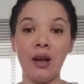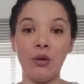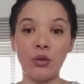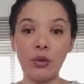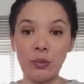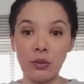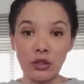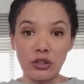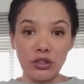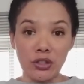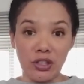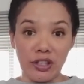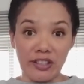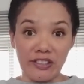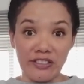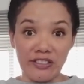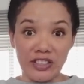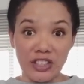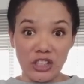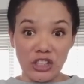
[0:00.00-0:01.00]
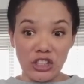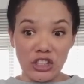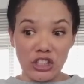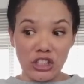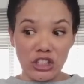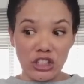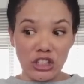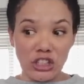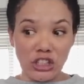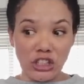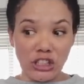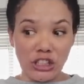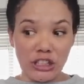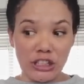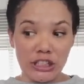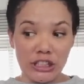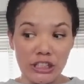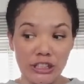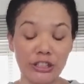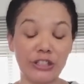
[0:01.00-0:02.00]
We bought a lot of fish.
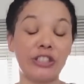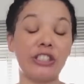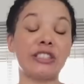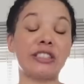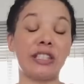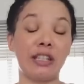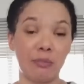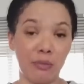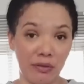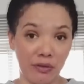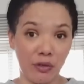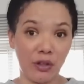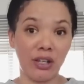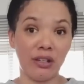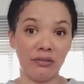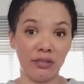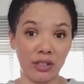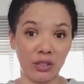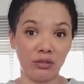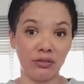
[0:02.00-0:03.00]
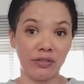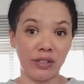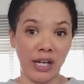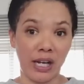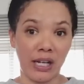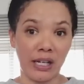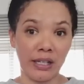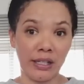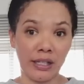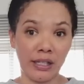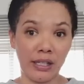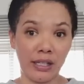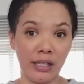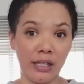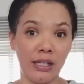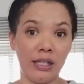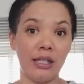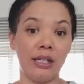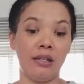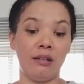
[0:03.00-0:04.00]
It's gonna take me forever to fry,
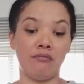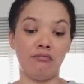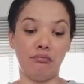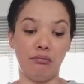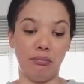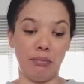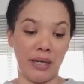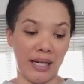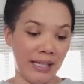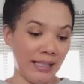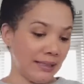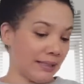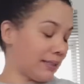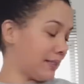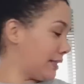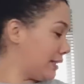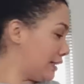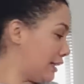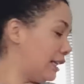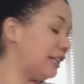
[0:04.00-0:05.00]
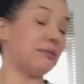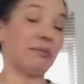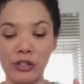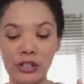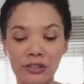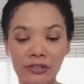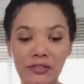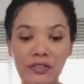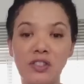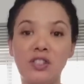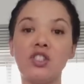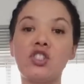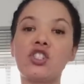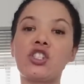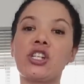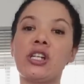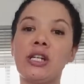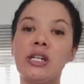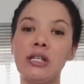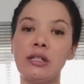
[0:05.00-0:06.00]
but I'm gonna
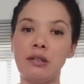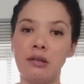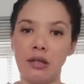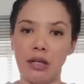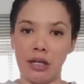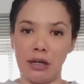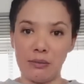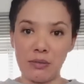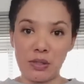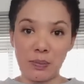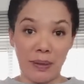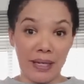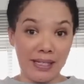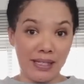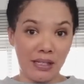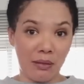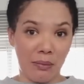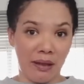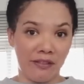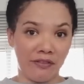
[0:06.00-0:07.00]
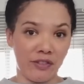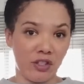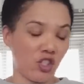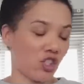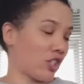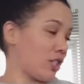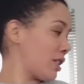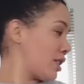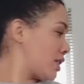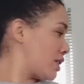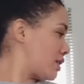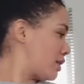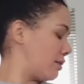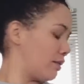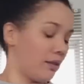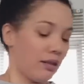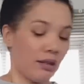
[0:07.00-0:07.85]
finish spicing my fishes.